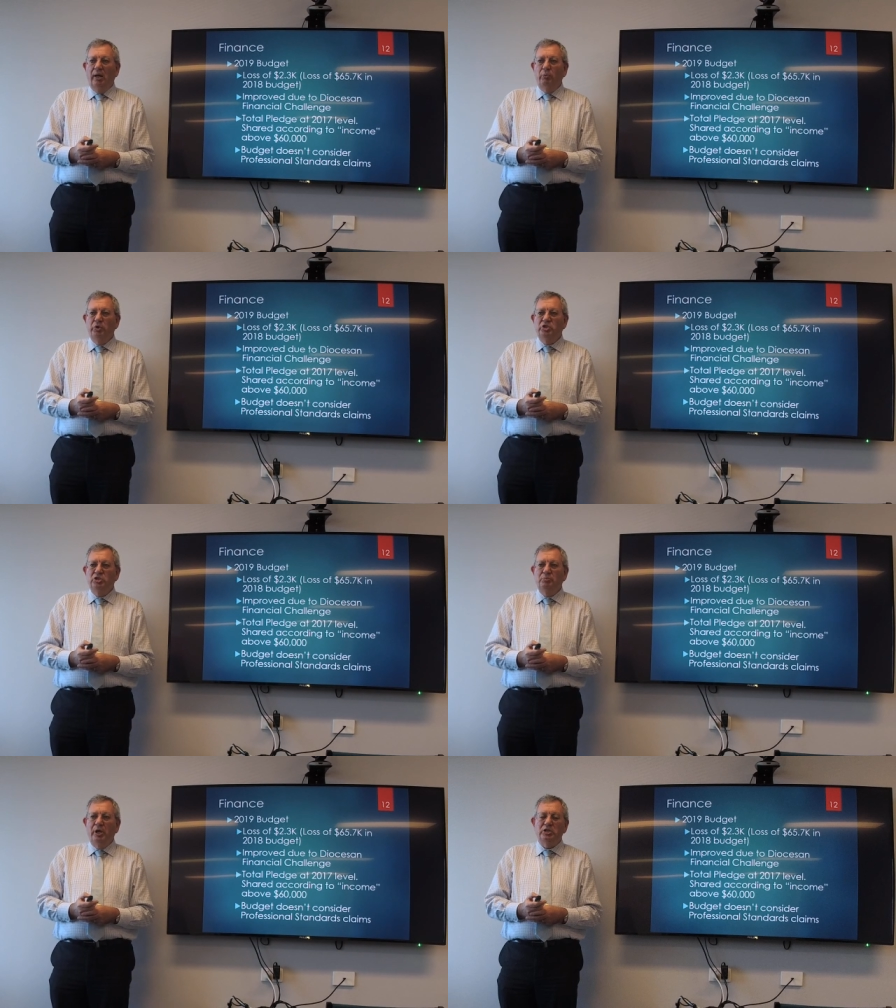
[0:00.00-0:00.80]
which
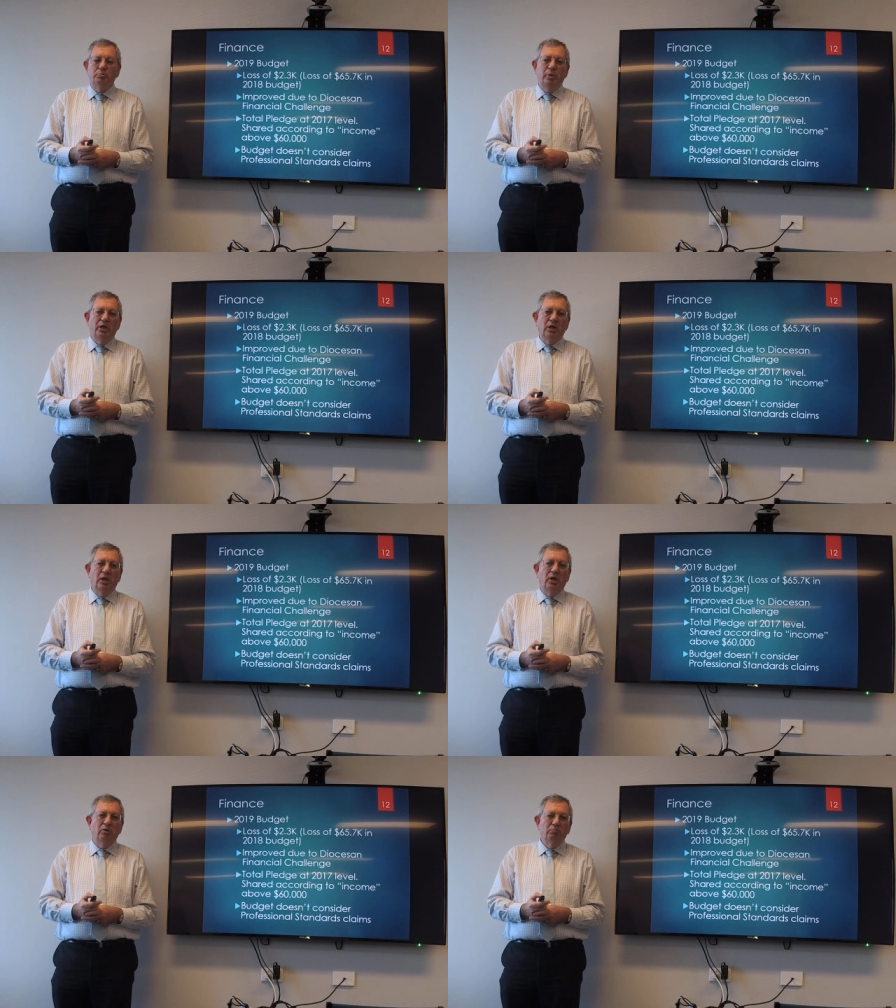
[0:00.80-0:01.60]
is much
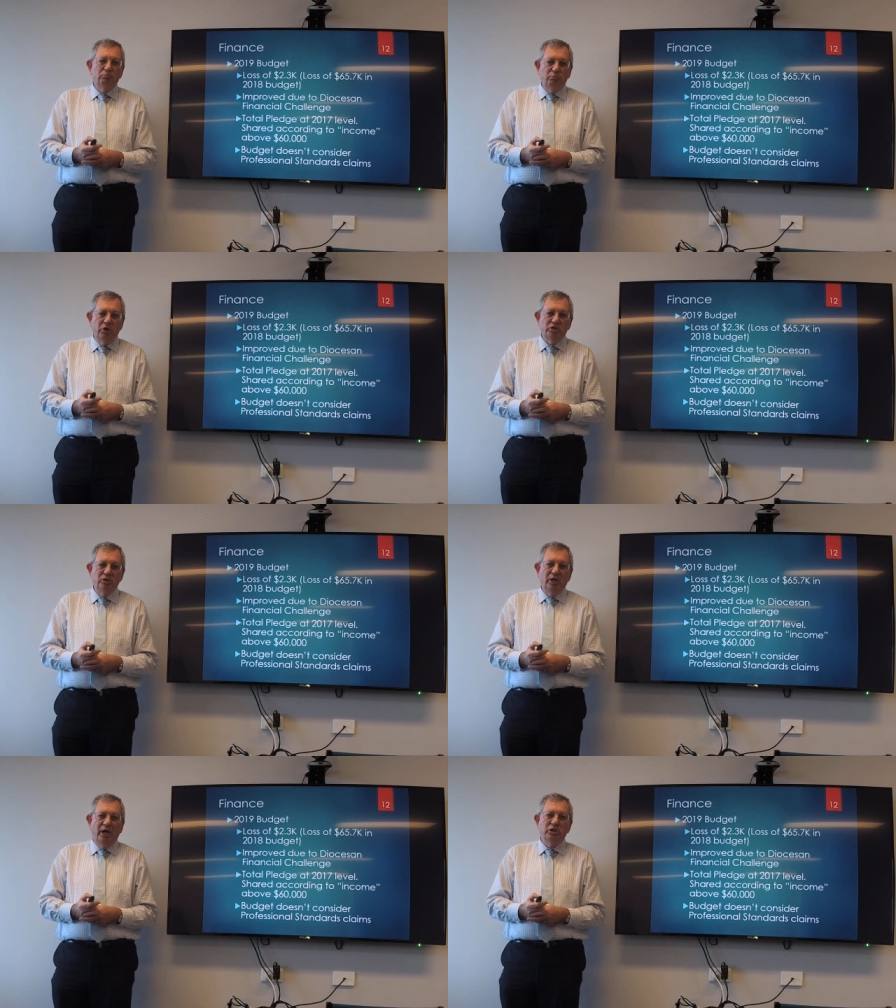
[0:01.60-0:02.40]
better
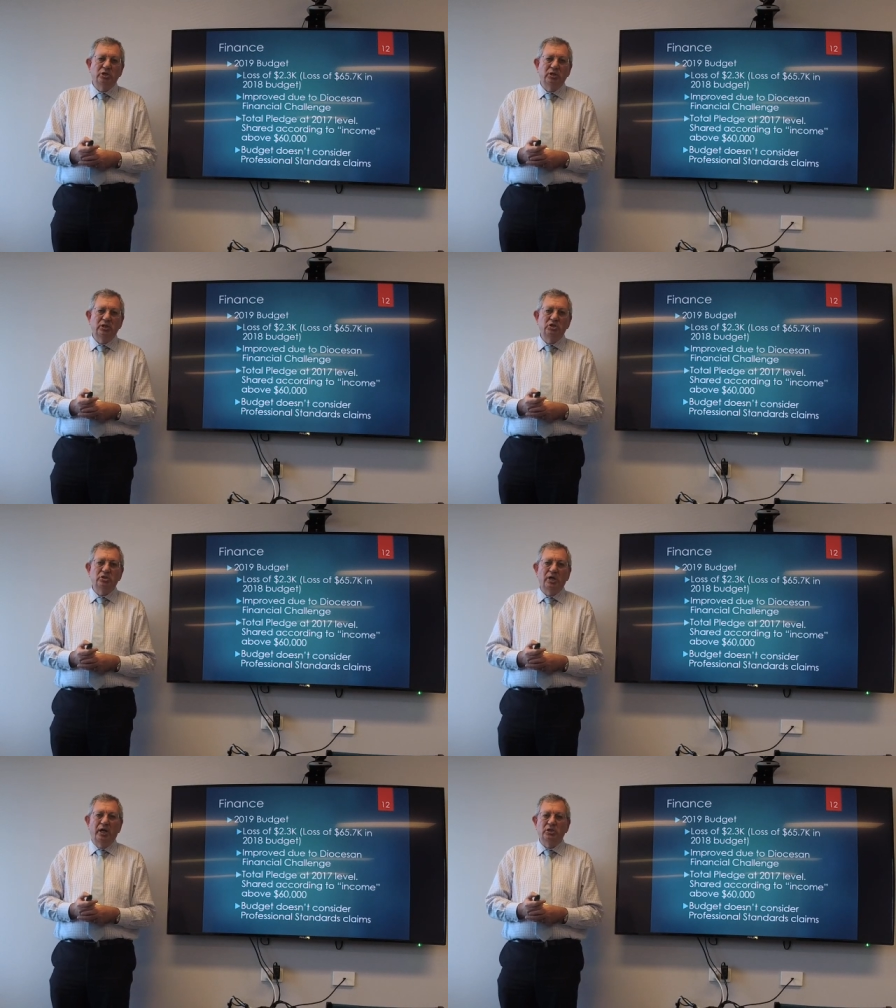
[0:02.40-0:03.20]
presentation at this
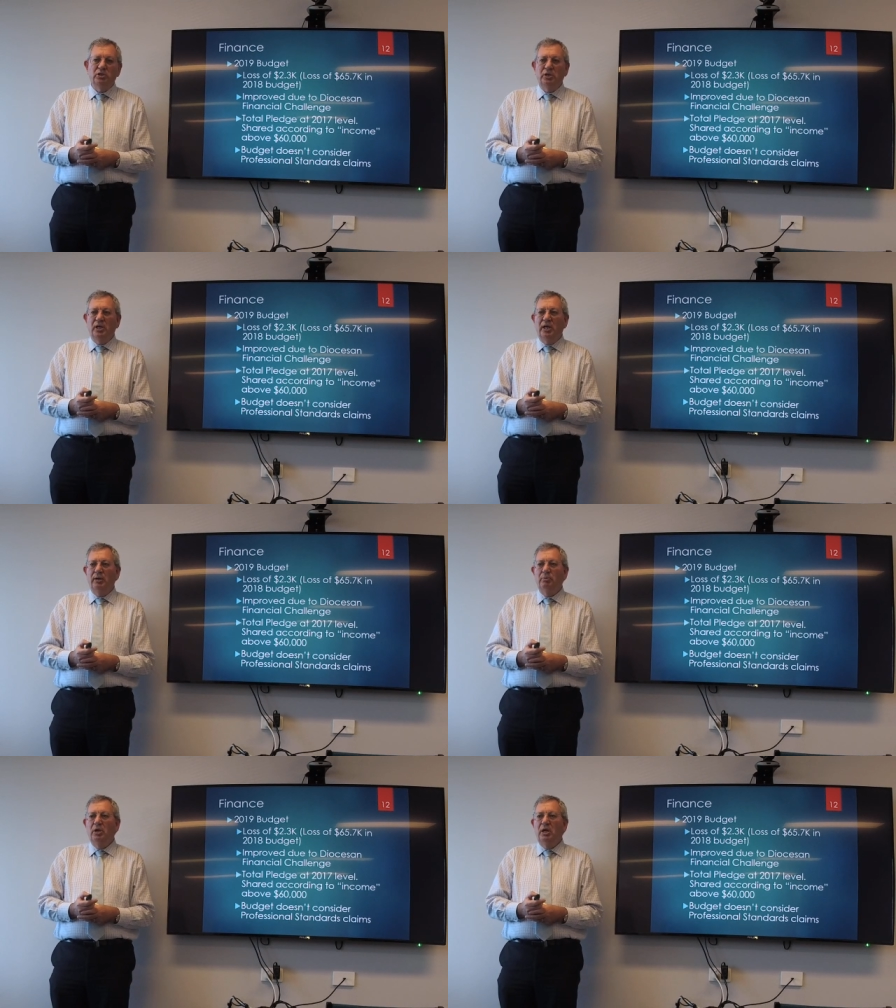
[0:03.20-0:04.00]
stage of the
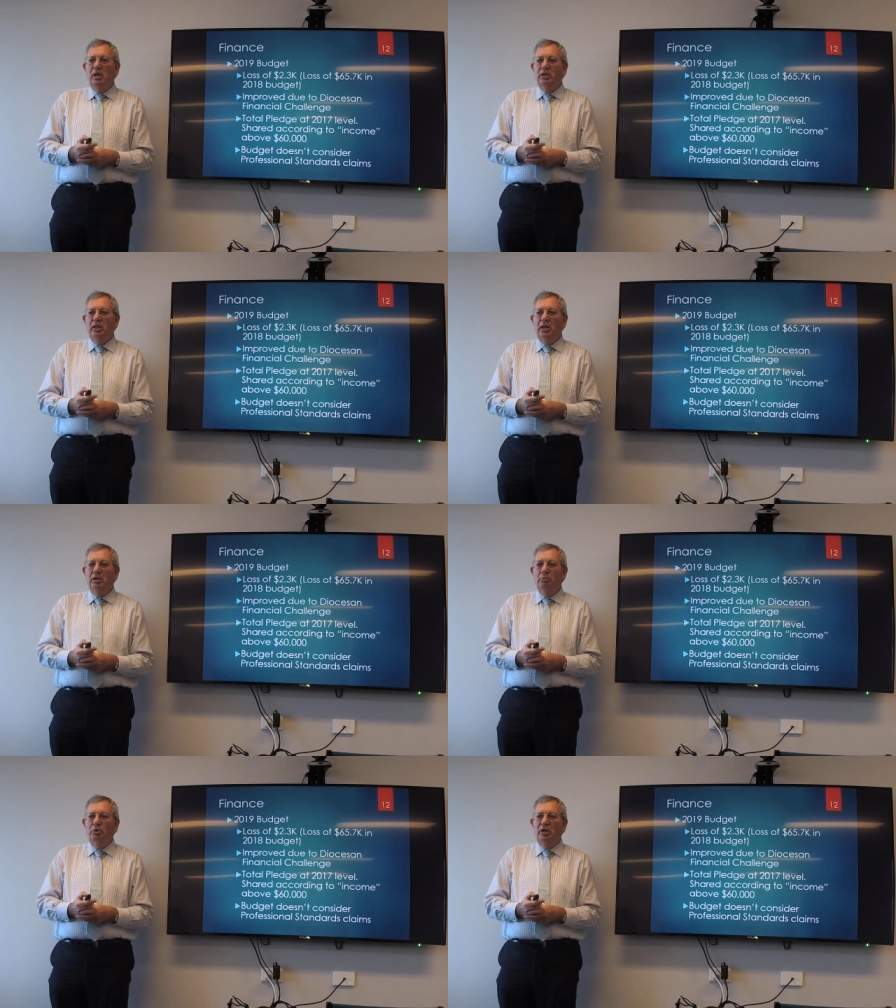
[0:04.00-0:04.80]
game than
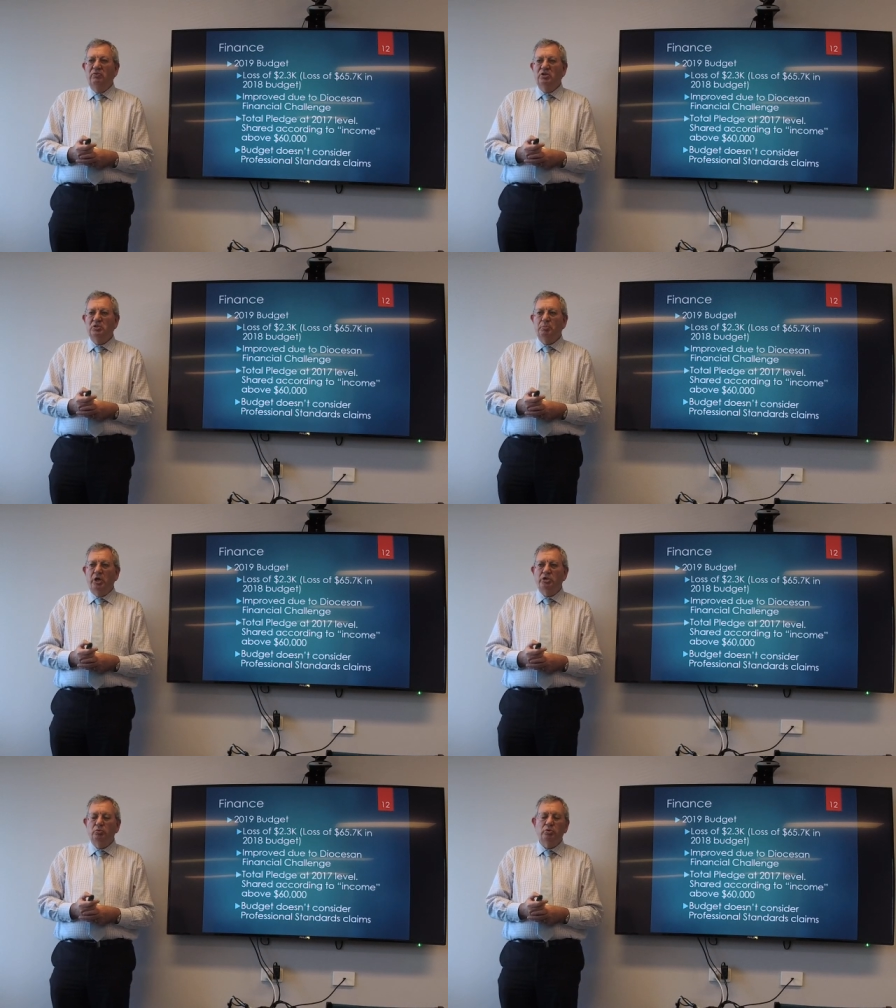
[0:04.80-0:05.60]
the previous
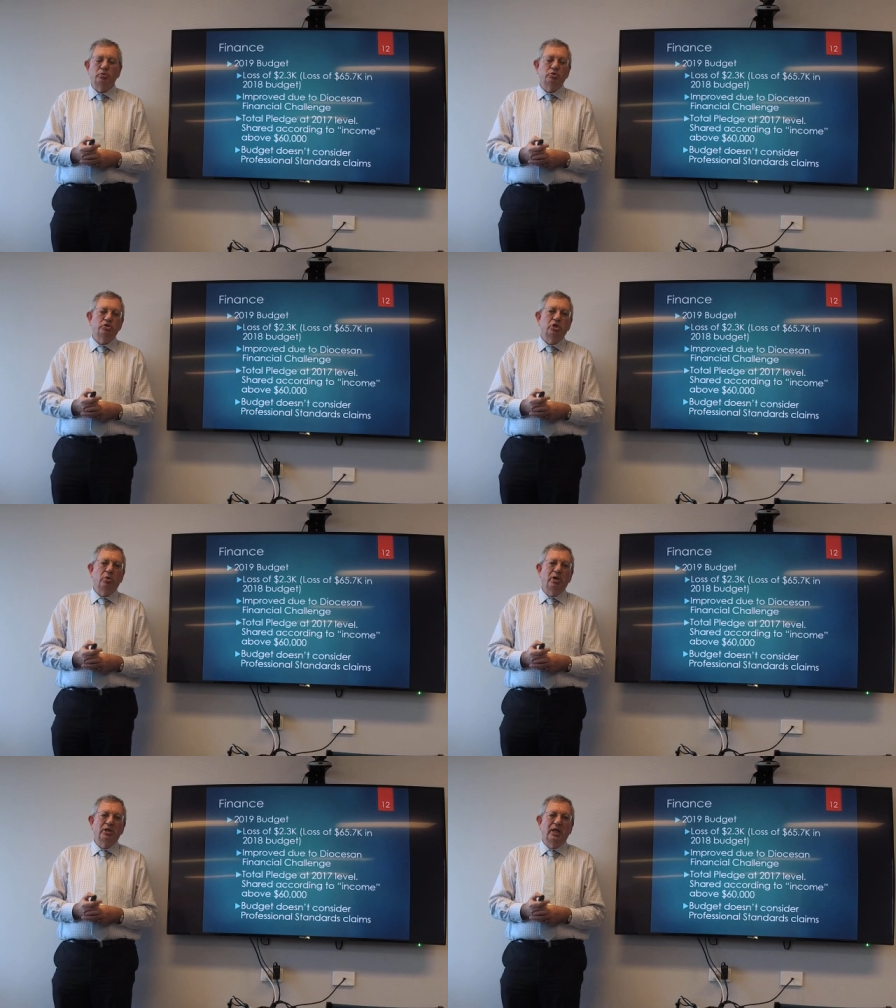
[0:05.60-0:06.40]
budget, which was
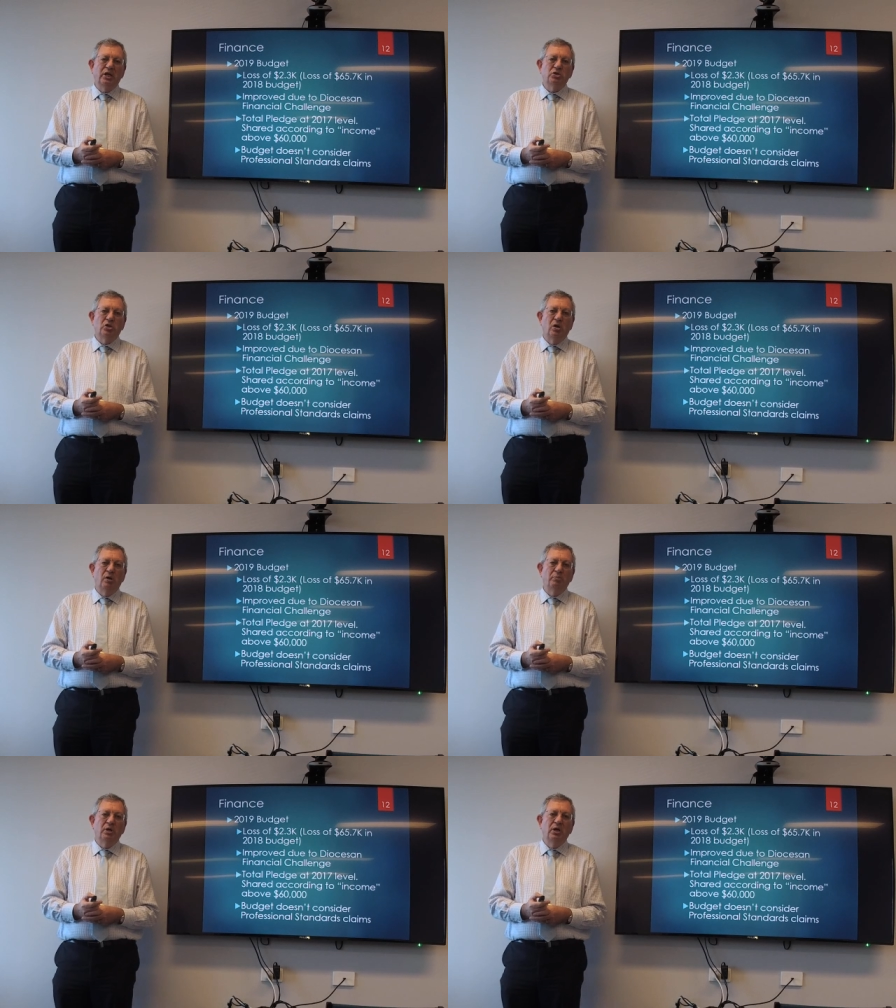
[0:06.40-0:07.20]
showing at that time